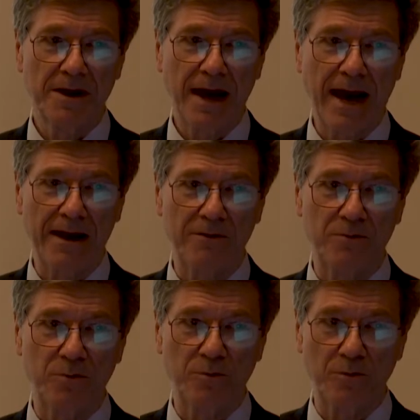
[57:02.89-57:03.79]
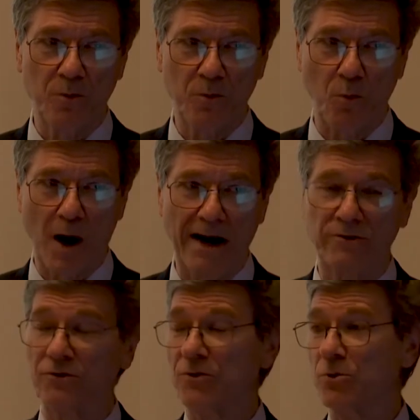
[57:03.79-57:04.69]
and
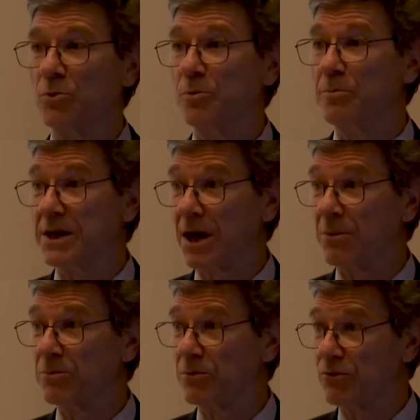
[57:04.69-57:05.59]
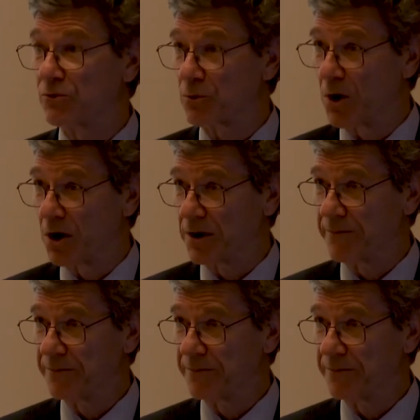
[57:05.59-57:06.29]
wants to become strong.